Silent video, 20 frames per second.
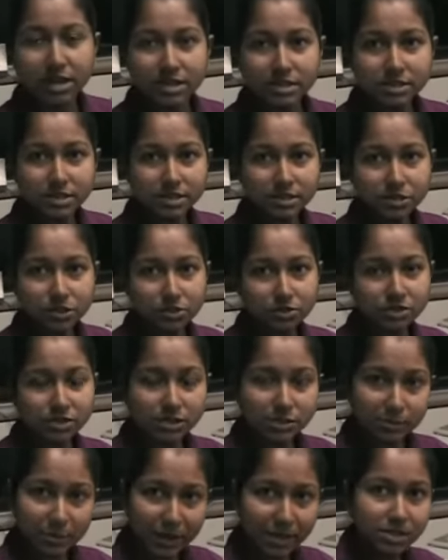you
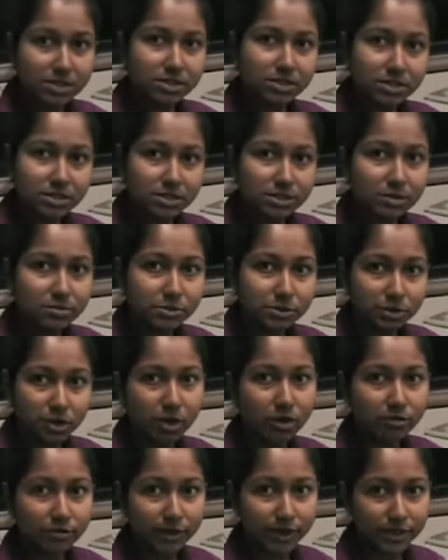suspend it in some
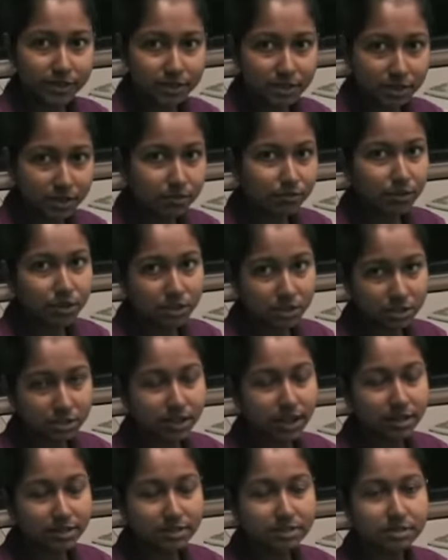solvent in which it
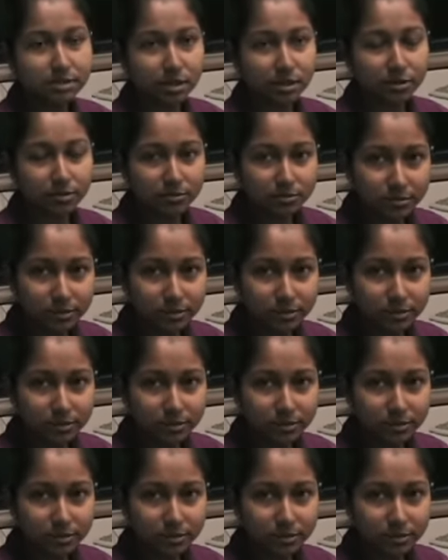gets a